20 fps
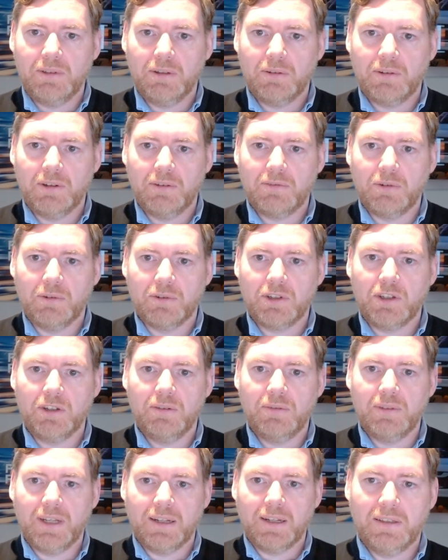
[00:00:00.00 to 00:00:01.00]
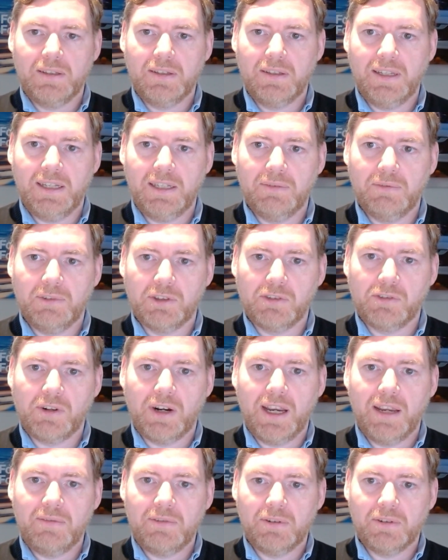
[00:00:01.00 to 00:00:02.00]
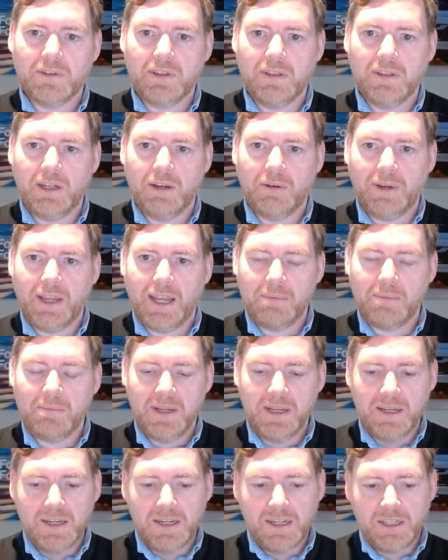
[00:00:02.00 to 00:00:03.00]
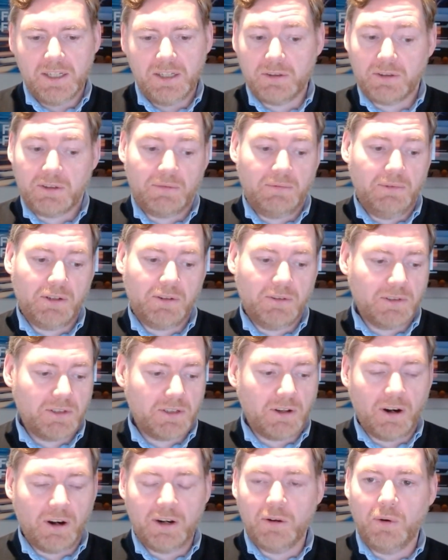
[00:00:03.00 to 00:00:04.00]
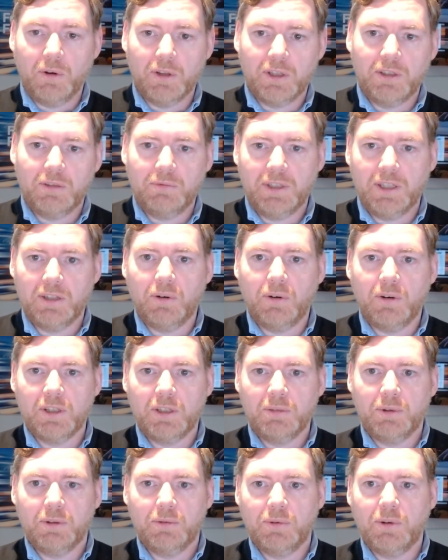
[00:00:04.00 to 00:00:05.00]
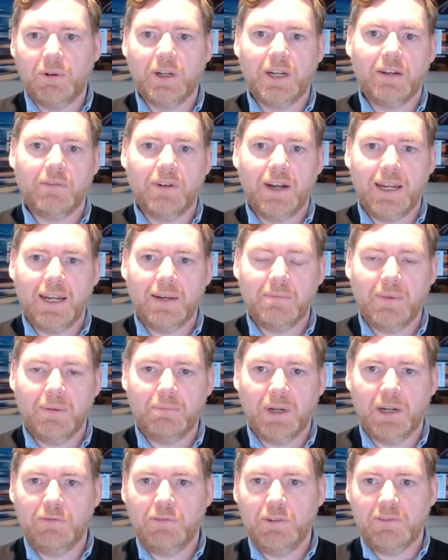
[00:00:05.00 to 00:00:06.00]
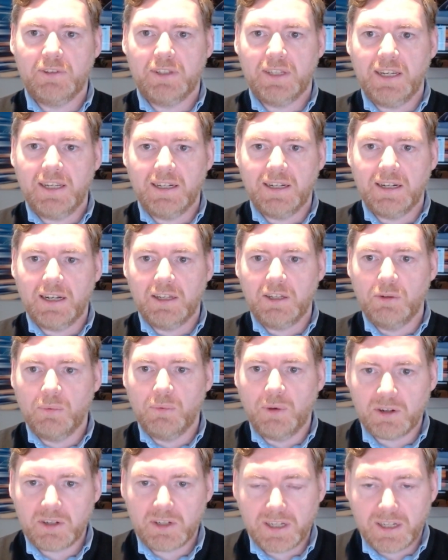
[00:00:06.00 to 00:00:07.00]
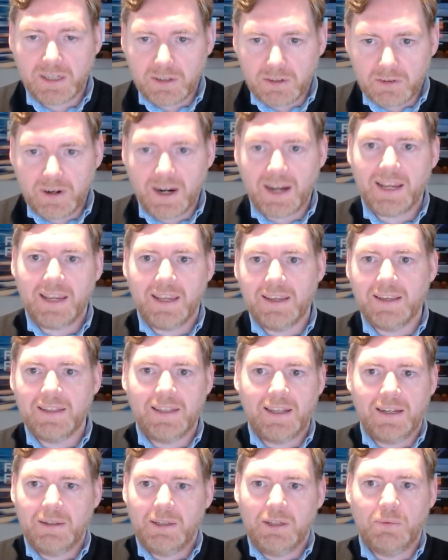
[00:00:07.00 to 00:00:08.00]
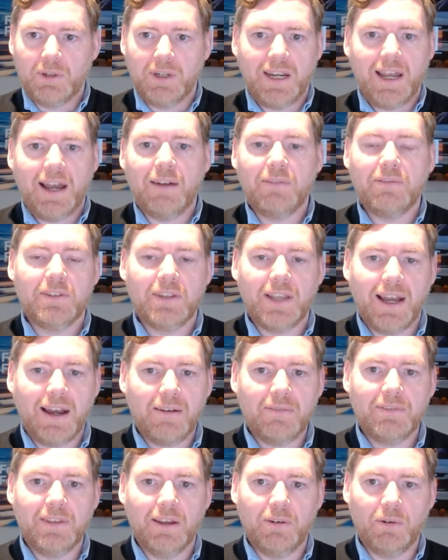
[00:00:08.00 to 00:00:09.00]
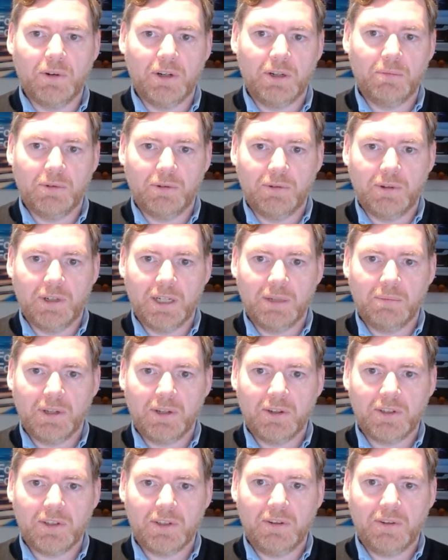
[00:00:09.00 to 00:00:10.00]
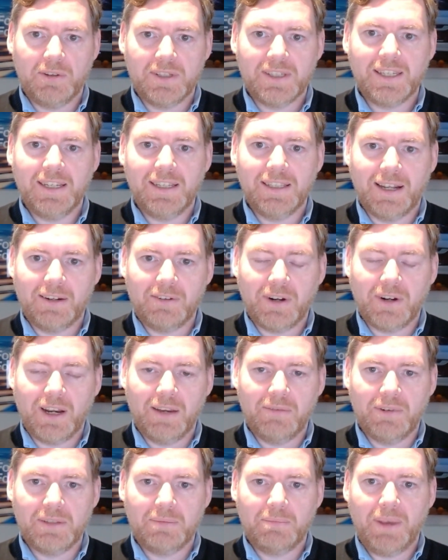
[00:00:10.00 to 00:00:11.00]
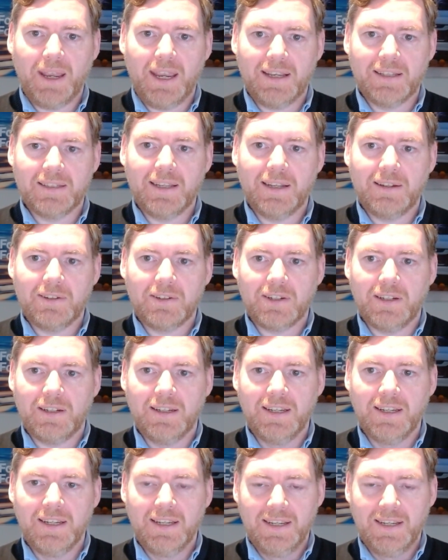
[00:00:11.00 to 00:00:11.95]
You can, of course, tune that to the individual driver or to the OEM. You can start with an audible warning, right? But if you've seen it and you're watching and you're tracking it, then you wouldn't have to have that audible warning because you can see that driver is paying attention.